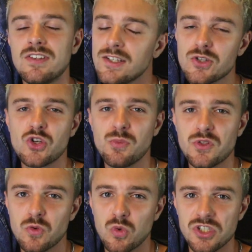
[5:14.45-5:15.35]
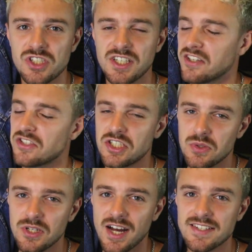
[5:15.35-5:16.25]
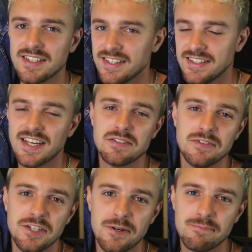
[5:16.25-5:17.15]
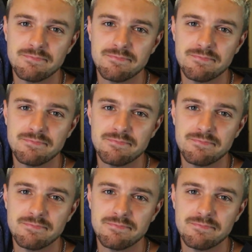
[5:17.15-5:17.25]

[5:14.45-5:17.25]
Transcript: Thank you so much for watching and I'll see you guys in the next video.